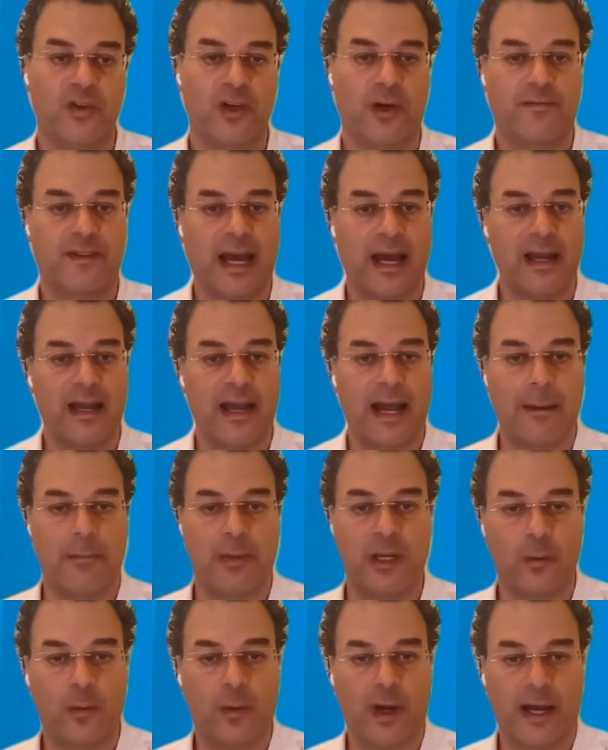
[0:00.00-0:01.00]
So if that
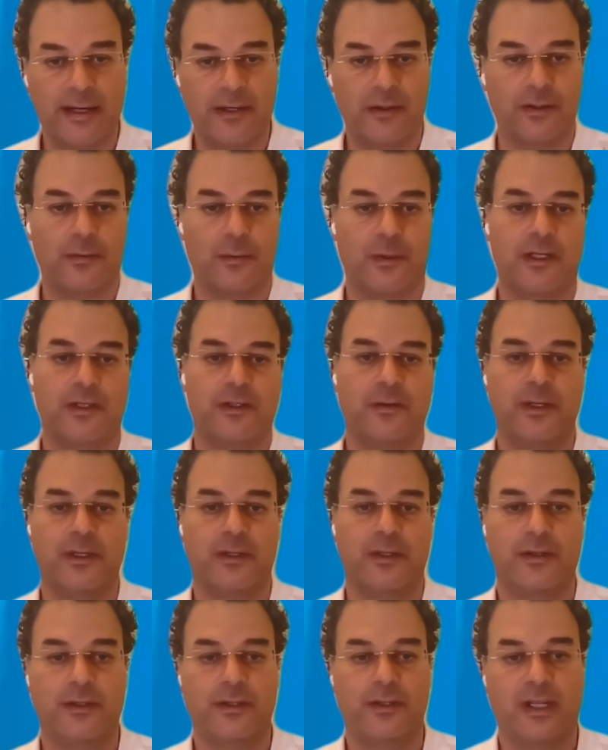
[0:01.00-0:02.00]
lab in Wales wanted
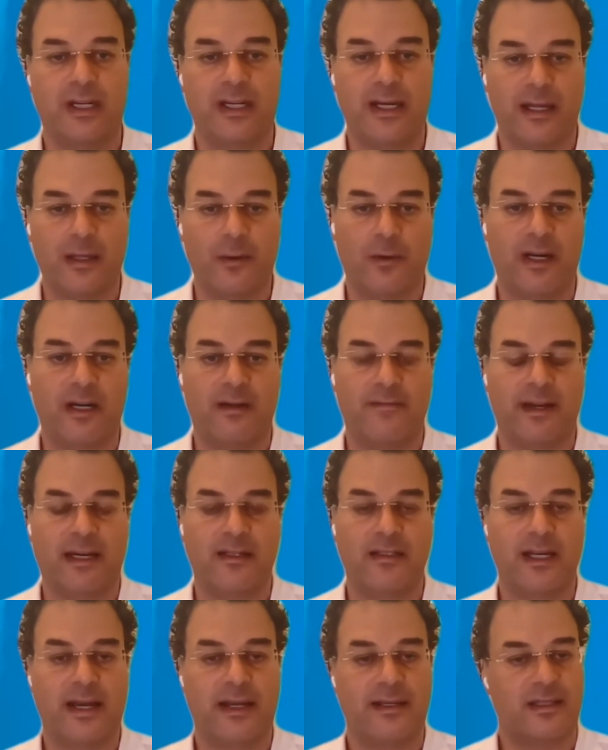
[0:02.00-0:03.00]
to introduce another one of
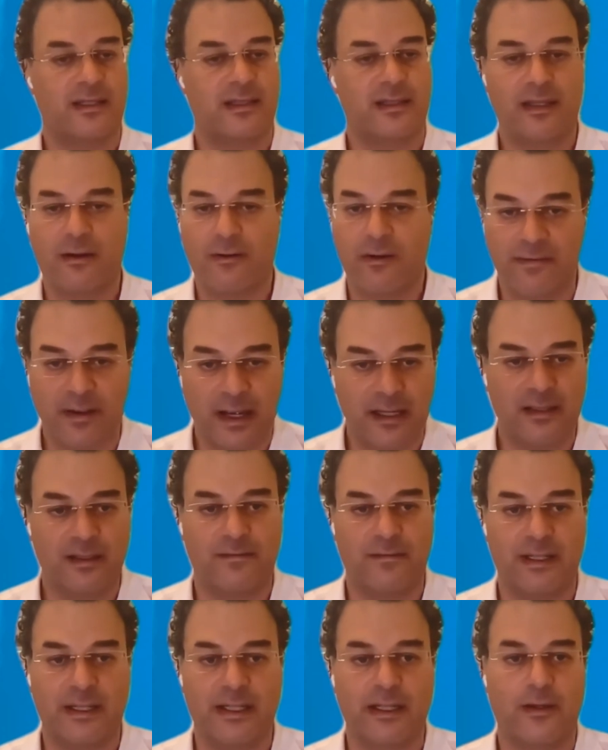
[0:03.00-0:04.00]
our tests, they're
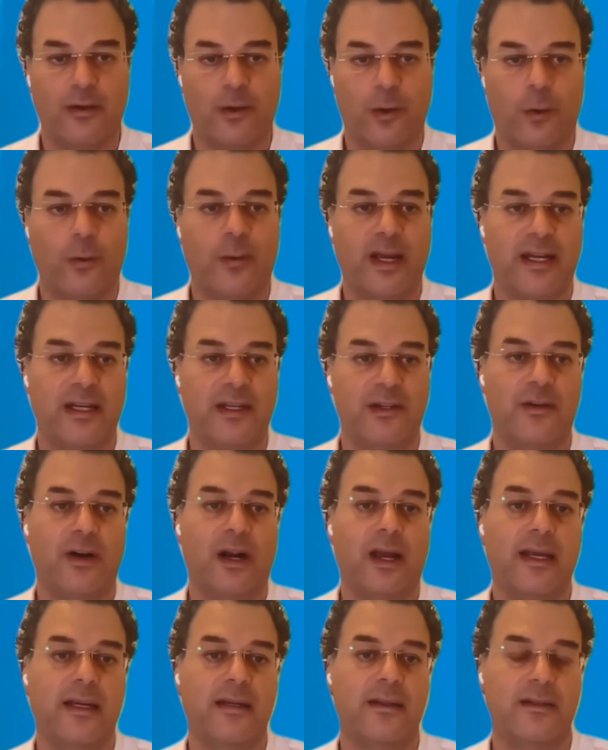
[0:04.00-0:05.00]
effectively already
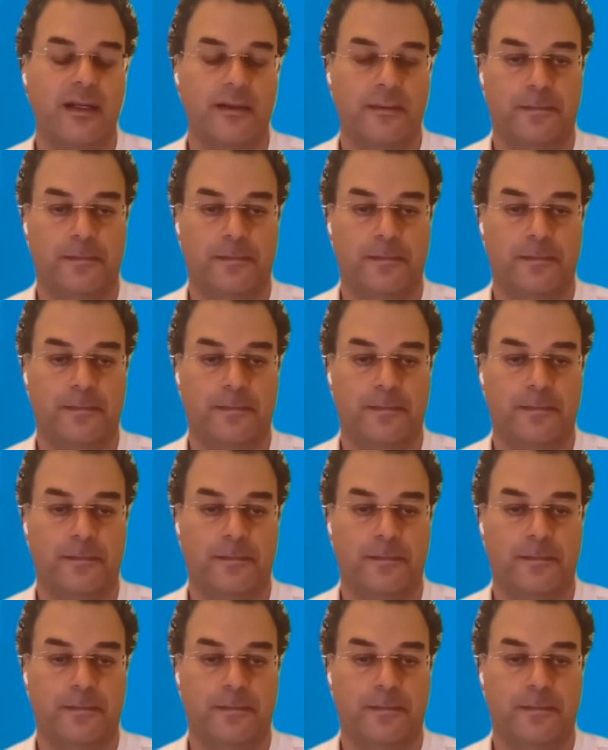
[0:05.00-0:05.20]
trained.